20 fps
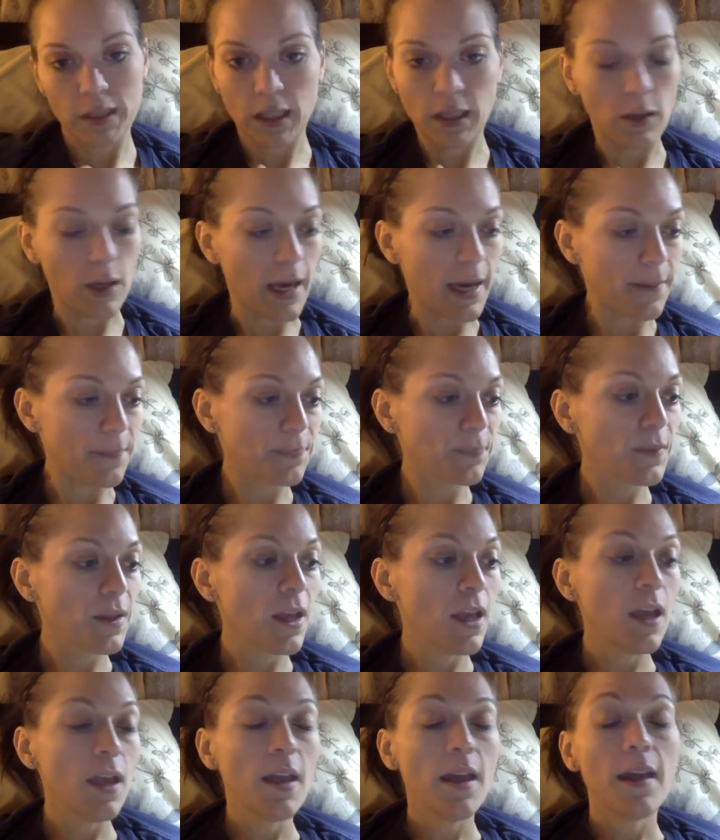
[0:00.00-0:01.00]
you
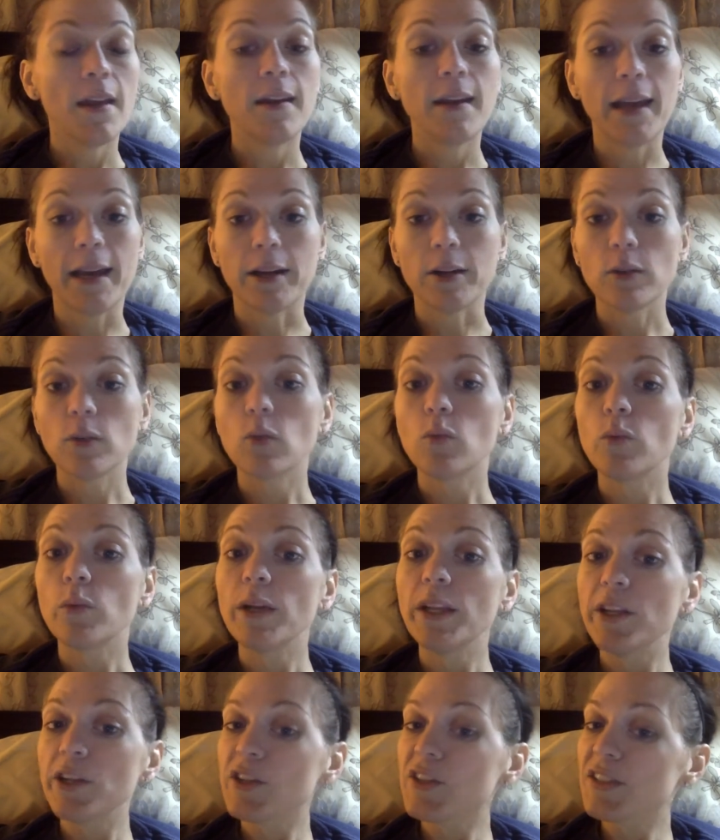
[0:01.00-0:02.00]
can't. Now,
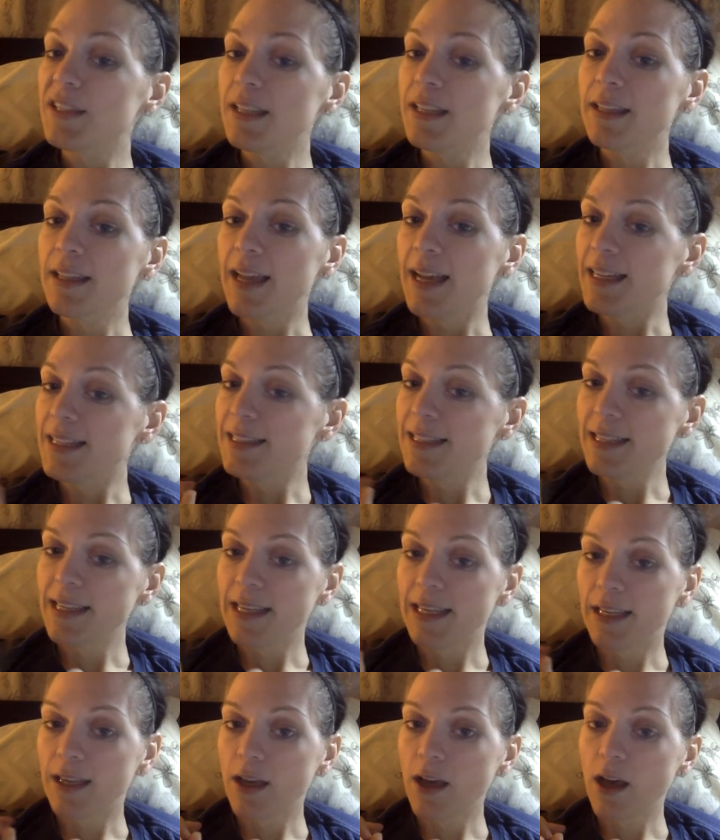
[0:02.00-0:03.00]
when you're
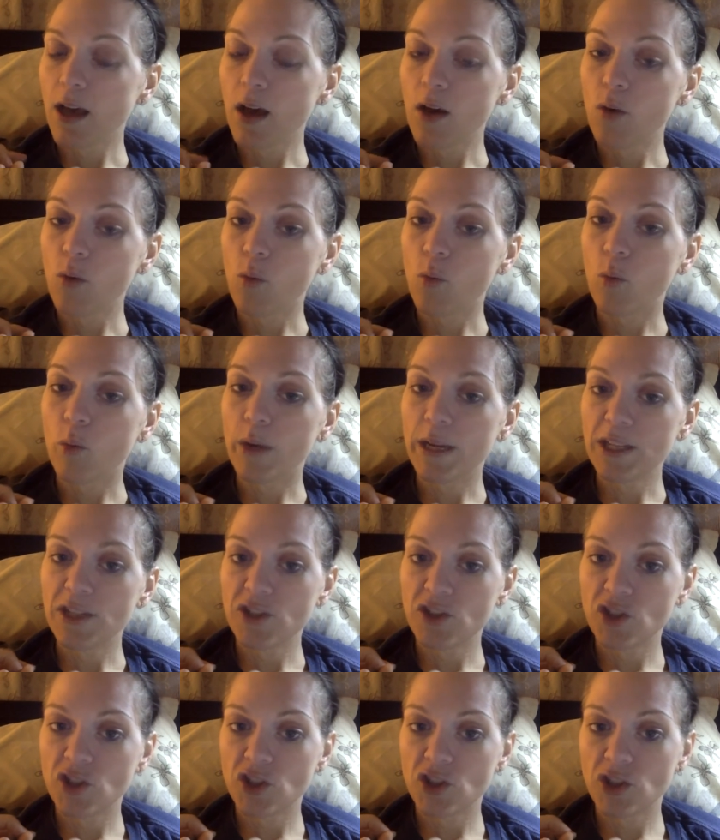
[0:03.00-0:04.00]
selecting
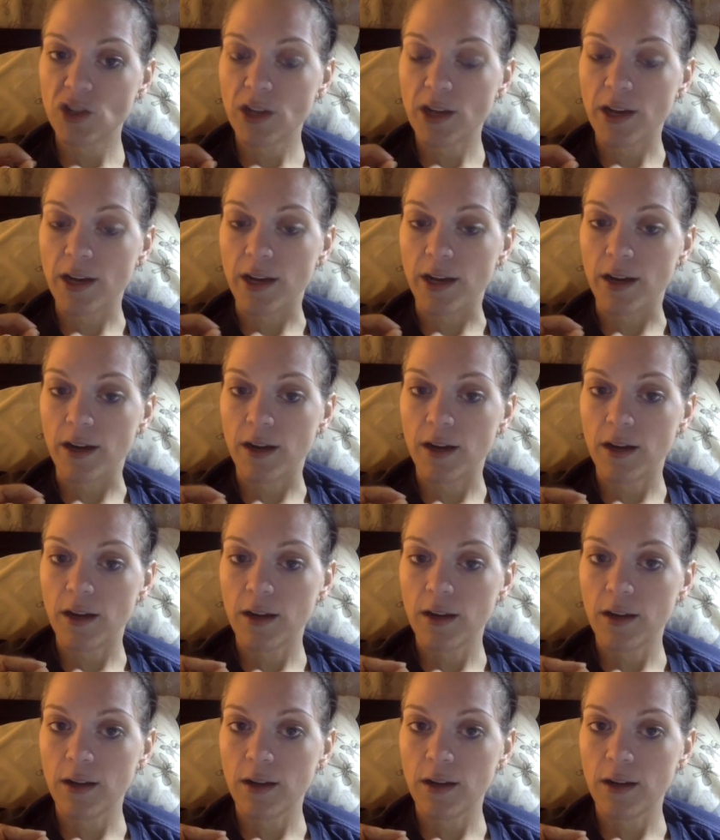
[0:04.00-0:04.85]
which uh,